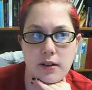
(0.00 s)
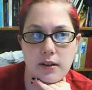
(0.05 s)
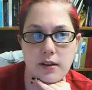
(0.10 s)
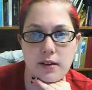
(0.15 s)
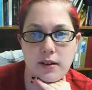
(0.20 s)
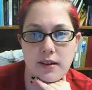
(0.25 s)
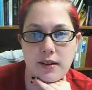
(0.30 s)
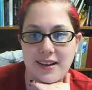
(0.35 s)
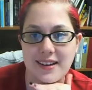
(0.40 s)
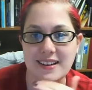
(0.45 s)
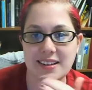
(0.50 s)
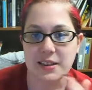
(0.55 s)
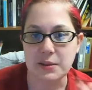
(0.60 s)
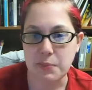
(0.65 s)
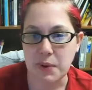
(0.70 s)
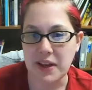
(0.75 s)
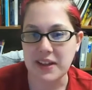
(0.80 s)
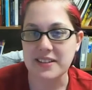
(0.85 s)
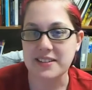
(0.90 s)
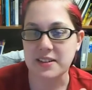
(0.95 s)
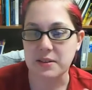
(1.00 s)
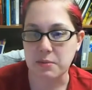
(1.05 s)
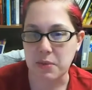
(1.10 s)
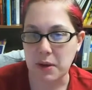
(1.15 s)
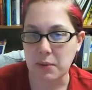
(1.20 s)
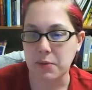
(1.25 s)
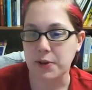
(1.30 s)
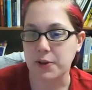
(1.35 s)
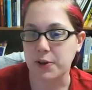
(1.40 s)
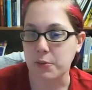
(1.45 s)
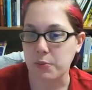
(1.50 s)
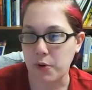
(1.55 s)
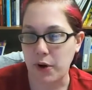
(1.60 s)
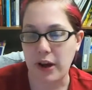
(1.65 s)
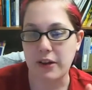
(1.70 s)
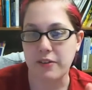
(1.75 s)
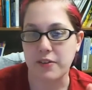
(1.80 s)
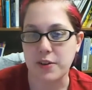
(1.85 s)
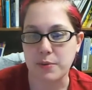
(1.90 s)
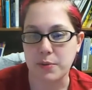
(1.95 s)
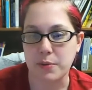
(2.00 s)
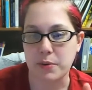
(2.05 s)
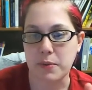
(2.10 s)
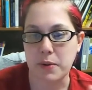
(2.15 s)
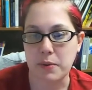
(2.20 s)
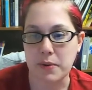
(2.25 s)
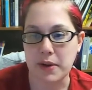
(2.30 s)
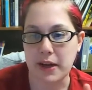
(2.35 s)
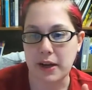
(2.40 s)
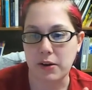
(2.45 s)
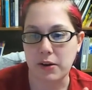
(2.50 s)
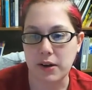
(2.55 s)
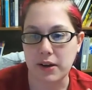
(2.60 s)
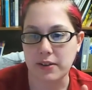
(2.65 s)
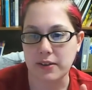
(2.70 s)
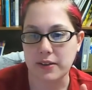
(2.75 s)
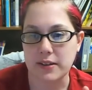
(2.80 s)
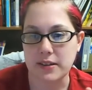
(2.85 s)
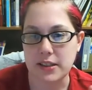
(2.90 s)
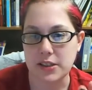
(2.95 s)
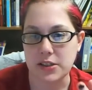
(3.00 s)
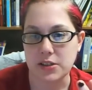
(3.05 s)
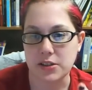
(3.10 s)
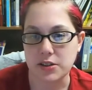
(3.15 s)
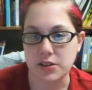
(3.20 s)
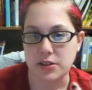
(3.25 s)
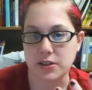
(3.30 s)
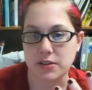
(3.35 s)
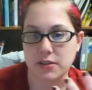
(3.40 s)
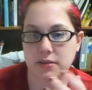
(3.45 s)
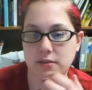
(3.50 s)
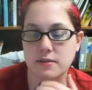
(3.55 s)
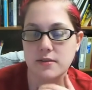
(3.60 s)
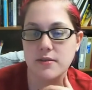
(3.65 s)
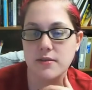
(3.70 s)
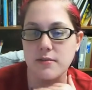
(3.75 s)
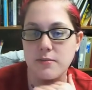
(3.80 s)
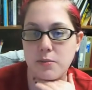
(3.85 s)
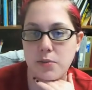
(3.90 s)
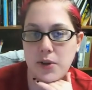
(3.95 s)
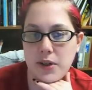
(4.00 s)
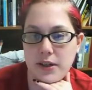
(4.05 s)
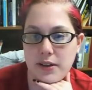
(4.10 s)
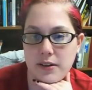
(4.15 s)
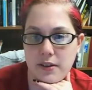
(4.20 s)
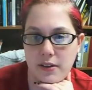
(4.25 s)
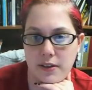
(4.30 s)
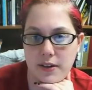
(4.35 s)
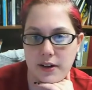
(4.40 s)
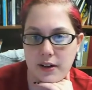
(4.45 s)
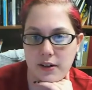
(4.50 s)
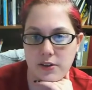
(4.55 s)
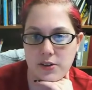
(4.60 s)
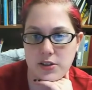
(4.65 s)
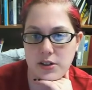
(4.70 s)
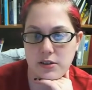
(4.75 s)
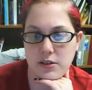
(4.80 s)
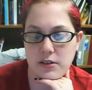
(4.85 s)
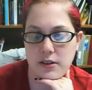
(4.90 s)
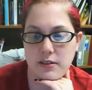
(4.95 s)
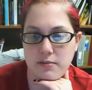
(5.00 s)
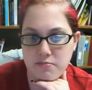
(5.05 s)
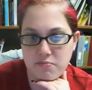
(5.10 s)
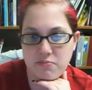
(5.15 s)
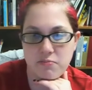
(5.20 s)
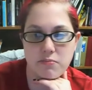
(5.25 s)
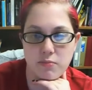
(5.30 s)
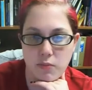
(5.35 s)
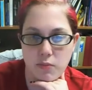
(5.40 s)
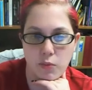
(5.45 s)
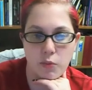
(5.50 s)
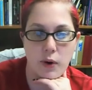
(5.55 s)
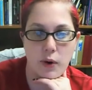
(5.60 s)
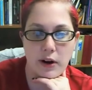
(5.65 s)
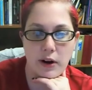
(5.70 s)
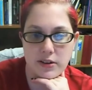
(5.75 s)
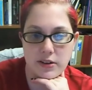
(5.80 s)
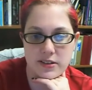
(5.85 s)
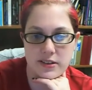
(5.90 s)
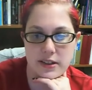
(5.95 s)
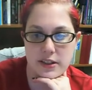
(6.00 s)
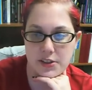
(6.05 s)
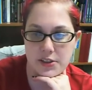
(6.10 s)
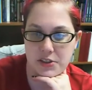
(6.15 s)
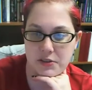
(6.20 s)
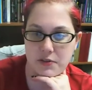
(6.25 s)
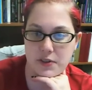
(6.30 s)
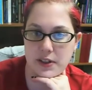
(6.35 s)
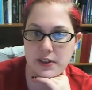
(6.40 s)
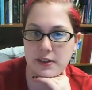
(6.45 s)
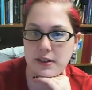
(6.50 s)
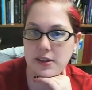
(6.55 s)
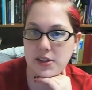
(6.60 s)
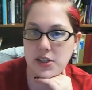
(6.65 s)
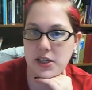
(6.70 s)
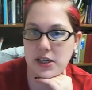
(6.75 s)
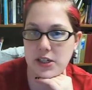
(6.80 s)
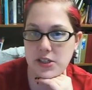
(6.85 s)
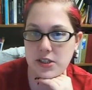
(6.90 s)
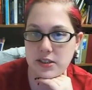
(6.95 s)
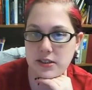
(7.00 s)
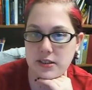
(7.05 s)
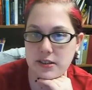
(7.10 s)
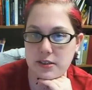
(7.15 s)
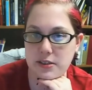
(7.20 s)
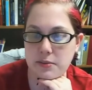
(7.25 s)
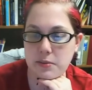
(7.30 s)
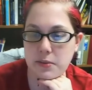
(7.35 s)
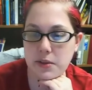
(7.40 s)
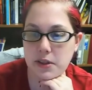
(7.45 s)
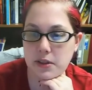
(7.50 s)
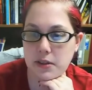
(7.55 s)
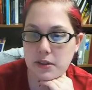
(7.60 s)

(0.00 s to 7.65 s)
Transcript: it depends on public or private, but maybe how can the teacher bring in the theology? Like, where does theology fit in the education system?